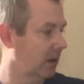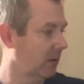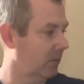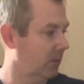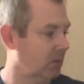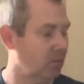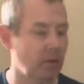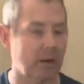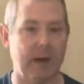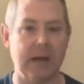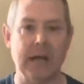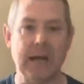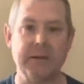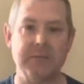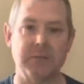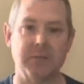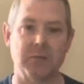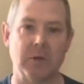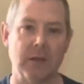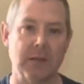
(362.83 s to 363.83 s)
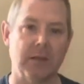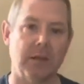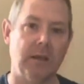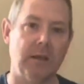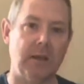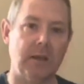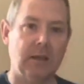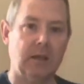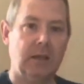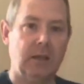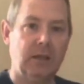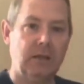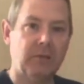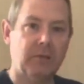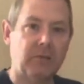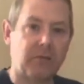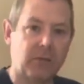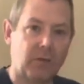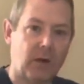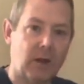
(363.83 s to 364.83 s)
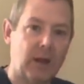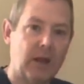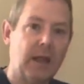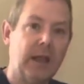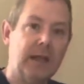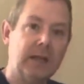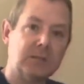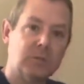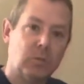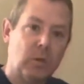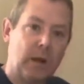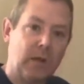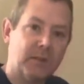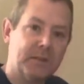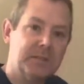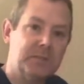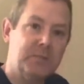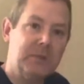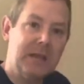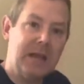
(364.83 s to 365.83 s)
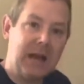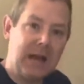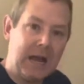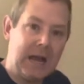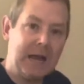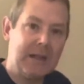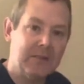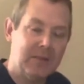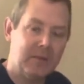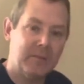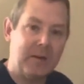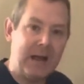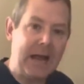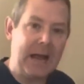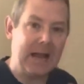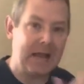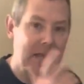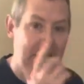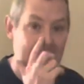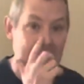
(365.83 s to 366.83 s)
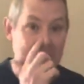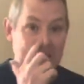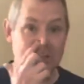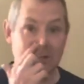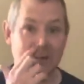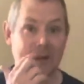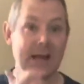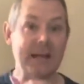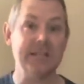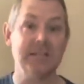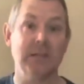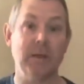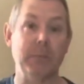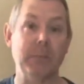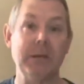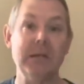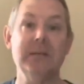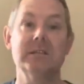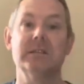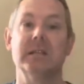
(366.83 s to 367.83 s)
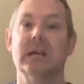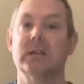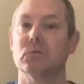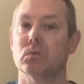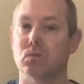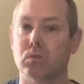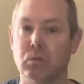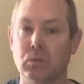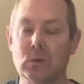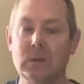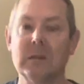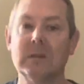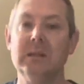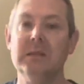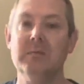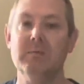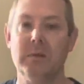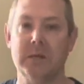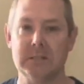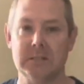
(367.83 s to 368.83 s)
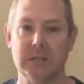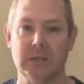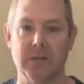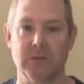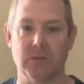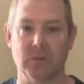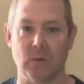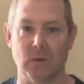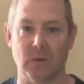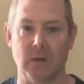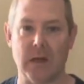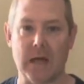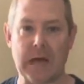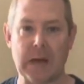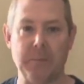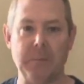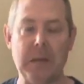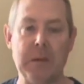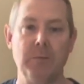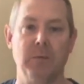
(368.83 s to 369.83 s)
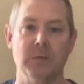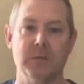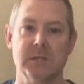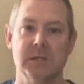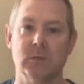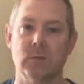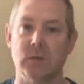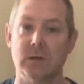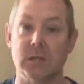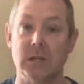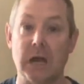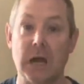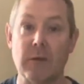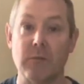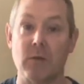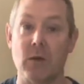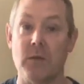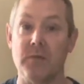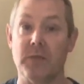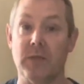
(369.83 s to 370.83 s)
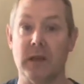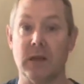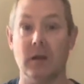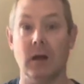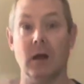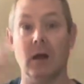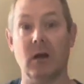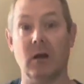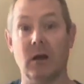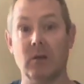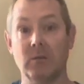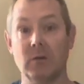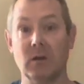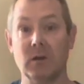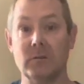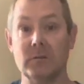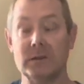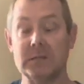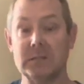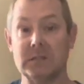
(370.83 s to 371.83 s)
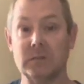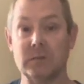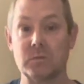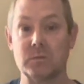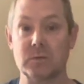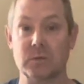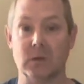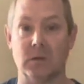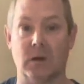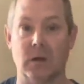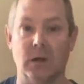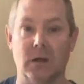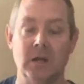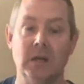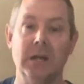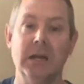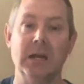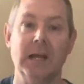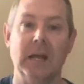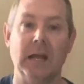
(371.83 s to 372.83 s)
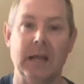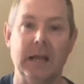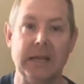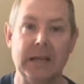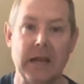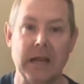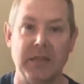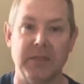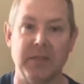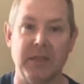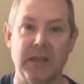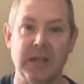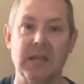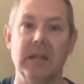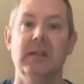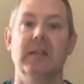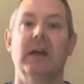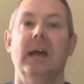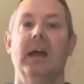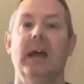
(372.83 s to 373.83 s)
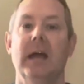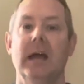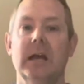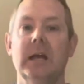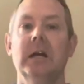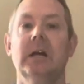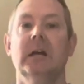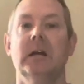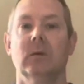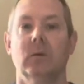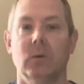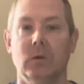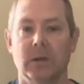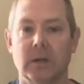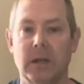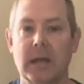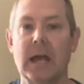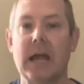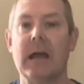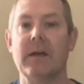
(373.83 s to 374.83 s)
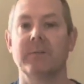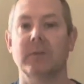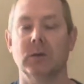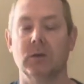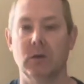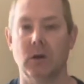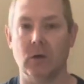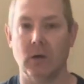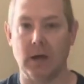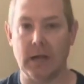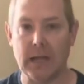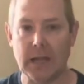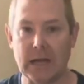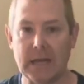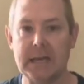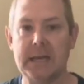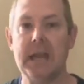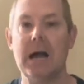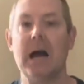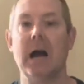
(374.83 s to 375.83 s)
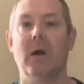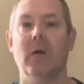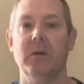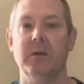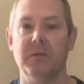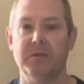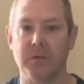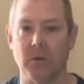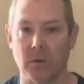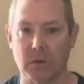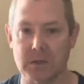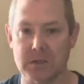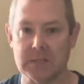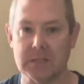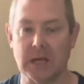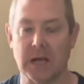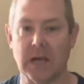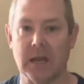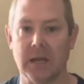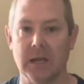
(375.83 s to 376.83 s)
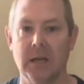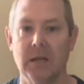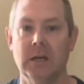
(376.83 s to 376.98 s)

we want to have strengthening in the front as well as behind the back. So that's the piece that's really missing through a lot of people is they'll recover and think, oh, I'm good, my symptoms are gone, and not thinking that, hey, we're going to have to go ahead now and focus on